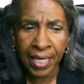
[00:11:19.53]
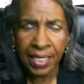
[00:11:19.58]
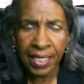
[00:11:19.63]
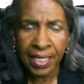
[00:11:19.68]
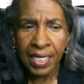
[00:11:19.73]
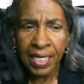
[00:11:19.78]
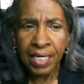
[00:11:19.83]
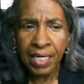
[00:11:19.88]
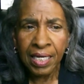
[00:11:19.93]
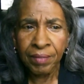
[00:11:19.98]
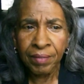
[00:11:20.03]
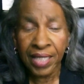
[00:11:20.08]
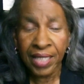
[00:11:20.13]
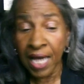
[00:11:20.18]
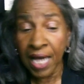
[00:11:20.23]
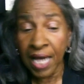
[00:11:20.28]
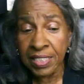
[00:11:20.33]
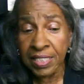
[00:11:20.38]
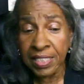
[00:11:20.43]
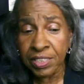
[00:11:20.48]
regardless
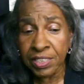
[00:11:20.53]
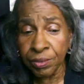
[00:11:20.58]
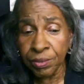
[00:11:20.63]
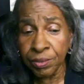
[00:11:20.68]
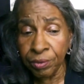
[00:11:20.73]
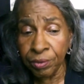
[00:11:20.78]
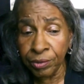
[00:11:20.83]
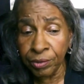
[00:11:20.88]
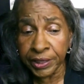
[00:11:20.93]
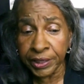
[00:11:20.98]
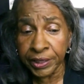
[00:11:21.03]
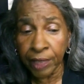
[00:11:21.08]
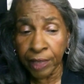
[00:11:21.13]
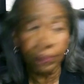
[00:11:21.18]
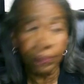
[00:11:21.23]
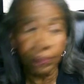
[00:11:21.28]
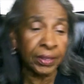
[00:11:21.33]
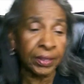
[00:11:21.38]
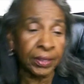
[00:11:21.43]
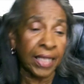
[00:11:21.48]
to who shows
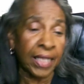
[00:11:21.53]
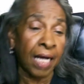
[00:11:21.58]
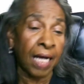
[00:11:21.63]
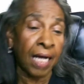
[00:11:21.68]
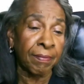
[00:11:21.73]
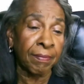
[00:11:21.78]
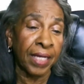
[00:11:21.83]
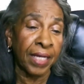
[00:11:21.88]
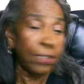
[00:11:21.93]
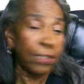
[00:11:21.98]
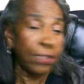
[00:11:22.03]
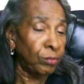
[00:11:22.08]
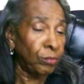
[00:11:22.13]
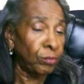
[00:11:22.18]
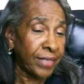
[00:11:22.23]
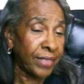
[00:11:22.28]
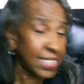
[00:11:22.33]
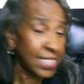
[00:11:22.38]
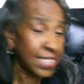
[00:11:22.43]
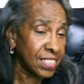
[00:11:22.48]
up and who
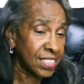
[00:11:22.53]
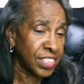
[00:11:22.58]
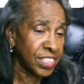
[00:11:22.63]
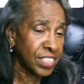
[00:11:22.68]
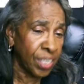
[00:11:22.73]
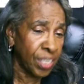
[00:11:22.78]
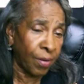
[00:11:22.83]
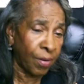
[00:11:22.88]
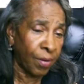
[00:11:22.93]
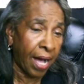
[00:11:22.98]
doesn't show up.